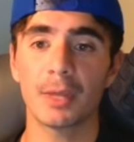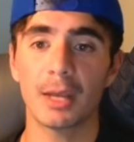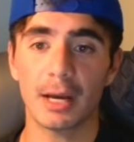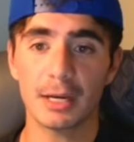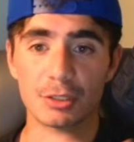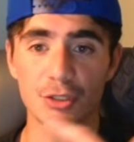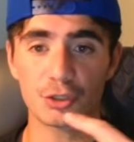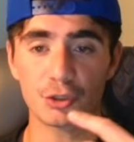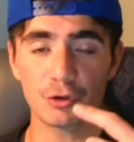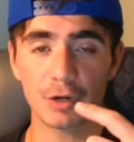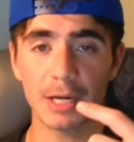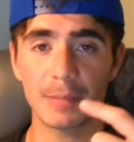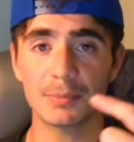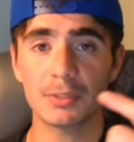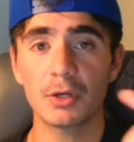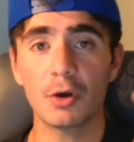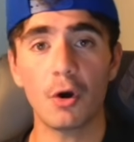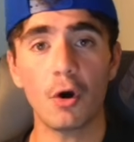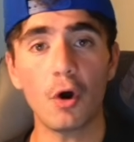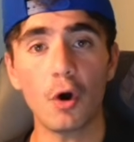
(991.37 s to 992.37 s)
I
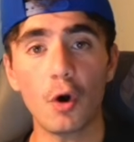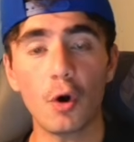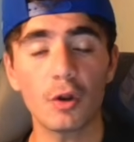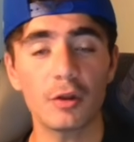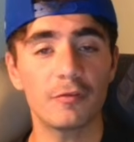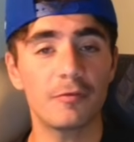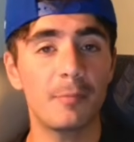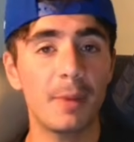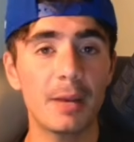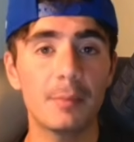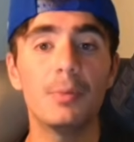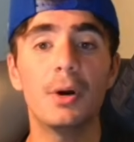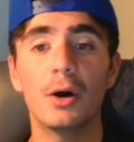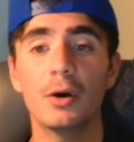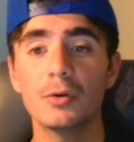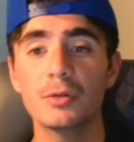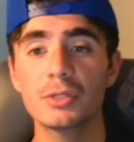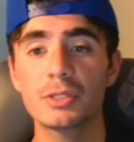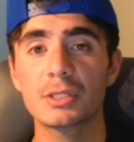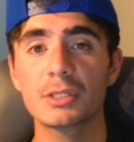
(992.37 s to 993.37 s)
scraped all of my
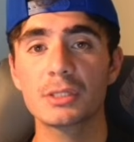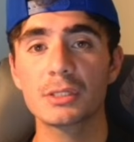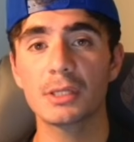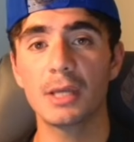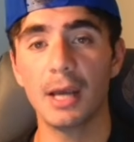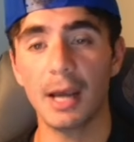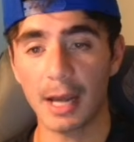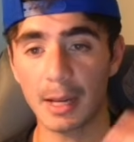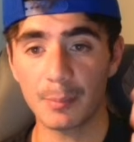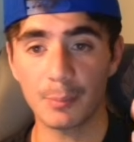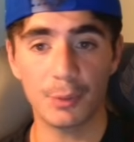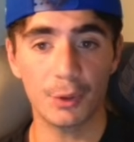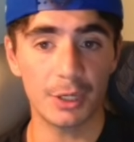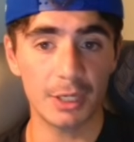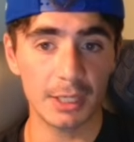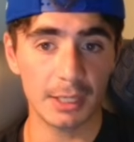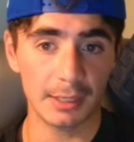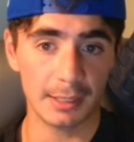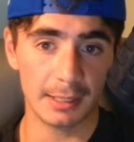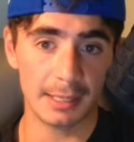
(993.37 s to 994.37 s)
posts, I put
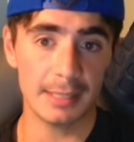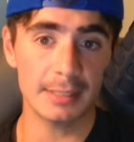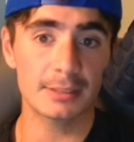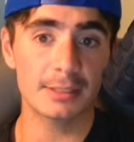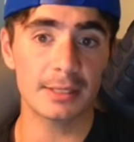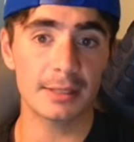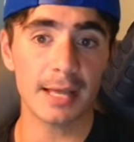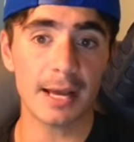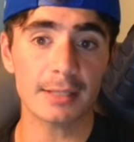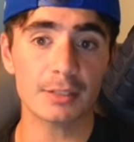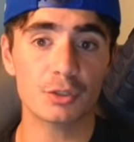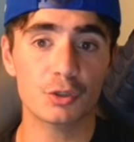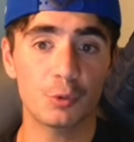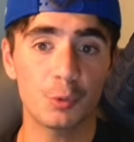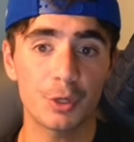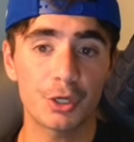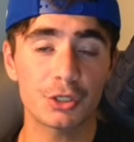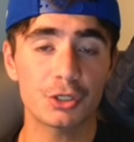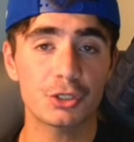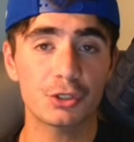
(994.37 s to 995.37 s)
it into that
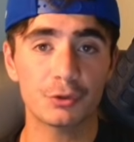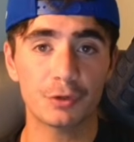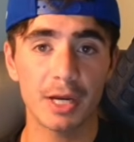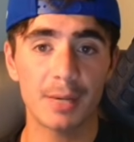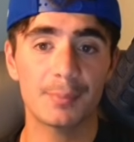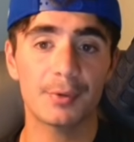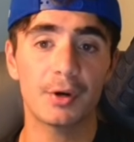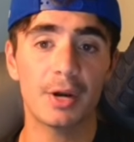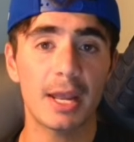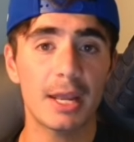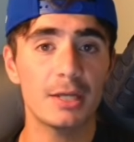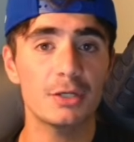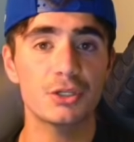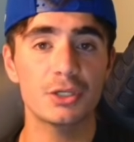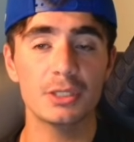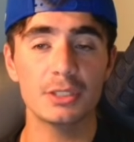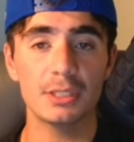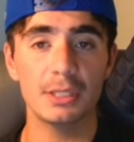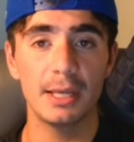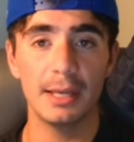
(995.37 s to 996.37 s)
Twitter scraper
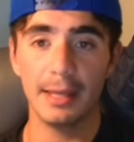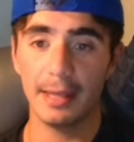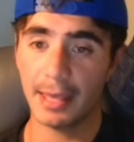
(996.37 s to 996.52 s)
agent.